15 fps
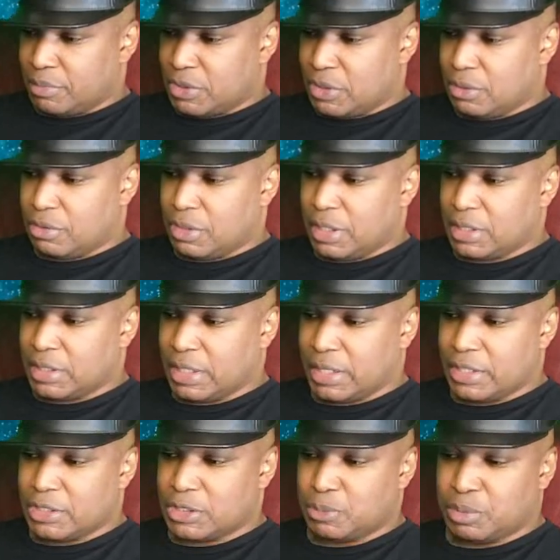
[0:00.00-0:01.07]
Do you think
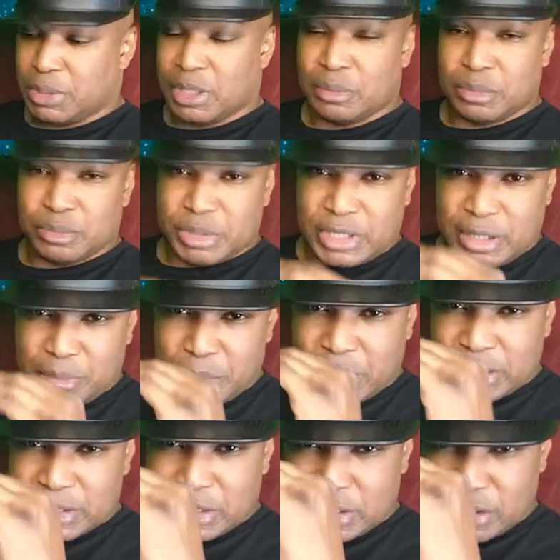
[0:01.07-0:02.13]
that it's probably
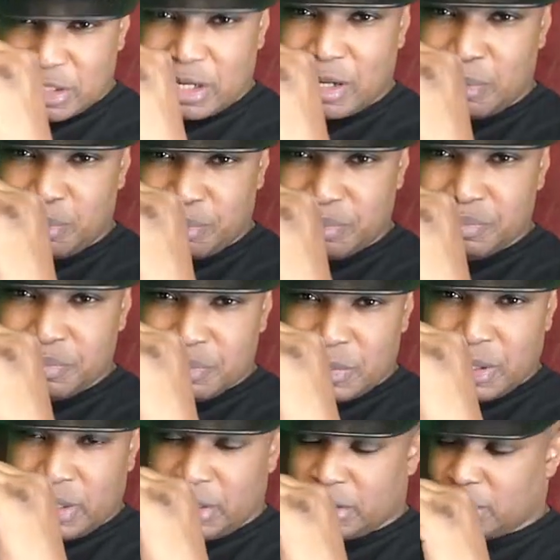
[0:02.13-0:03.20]
among the top,
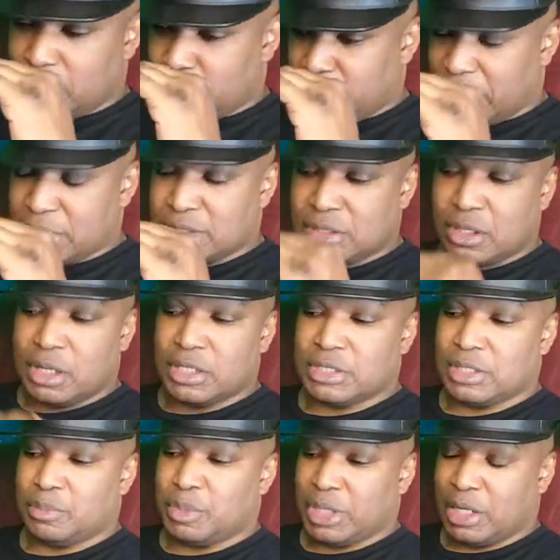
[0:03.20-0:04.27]
the best
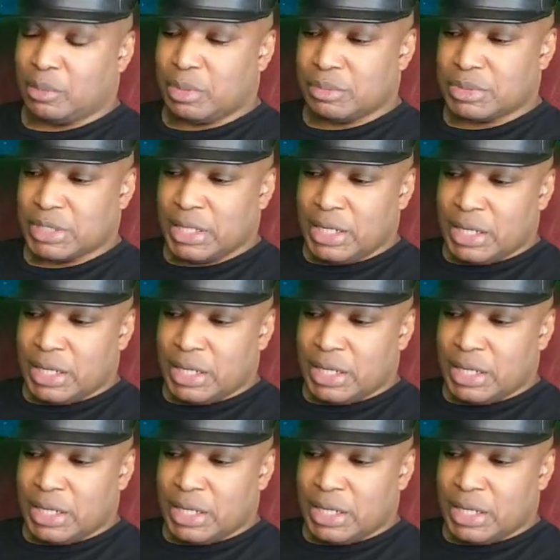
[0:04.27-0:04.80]
concept albums?